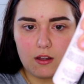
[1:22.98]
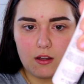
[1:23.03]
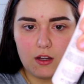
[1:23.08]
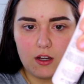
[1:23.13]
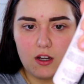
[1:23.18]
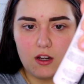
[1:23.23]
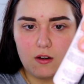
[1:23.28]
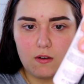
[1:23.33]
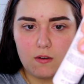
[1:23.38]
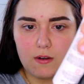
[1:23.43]

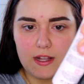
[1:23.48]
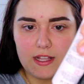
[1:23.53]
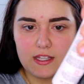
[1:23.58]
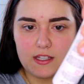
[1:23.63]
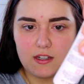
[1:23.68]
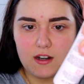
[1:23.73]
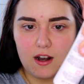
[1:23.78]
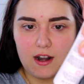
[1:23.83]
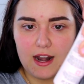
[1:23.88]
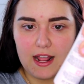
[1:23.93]
Oh,
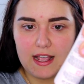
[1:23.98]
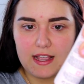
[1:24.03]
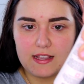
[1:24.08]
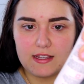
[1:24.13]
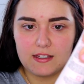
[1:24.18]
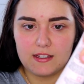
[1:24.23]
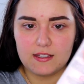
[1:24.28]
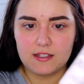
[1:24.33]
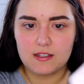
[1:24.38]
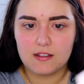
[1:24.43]
it's not
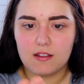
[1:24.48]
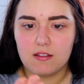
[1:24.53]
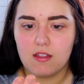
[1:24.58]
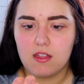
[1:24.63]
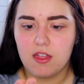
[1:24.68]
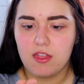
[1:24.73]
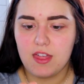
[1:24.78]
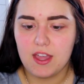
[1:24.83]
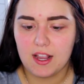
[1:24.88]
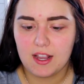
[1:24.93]
as
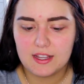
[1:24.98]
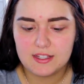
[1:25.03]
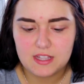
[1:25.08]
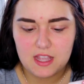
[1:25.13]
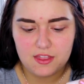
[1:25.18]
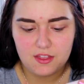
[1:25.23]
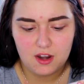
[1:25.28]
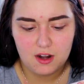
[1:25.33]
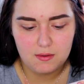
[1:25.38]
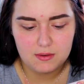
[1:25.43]
thick as
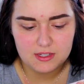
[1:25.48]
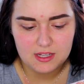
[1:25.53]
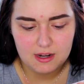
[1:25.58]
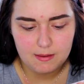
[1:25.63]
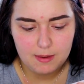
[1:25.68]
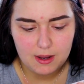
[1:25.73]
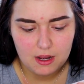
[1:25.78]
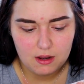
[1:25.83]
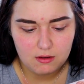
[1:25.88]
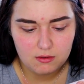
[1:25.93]
I thought it was
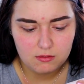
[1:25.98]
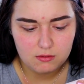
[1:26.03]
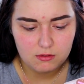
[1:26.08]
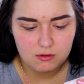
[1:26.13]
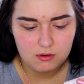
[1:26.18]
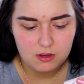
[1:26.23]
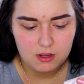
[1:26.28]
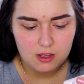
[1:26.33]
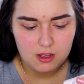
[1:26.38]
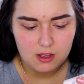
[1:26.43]
going to be.
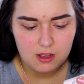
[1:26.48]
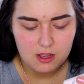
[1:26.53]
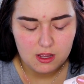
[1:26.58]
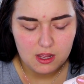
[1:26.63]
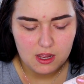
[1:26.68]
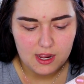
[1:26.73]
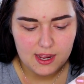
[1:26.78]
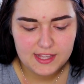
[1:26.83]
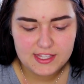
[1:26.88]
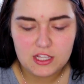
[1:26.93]

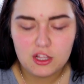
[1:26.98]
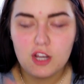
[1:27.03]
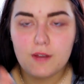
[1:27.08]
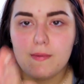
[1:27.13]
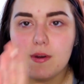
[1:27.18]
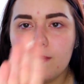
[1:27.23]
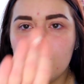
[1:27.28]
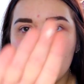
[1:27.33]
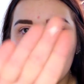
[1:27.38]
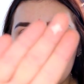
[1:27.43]
It's a little
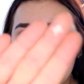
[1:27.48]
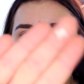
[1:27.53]
bit more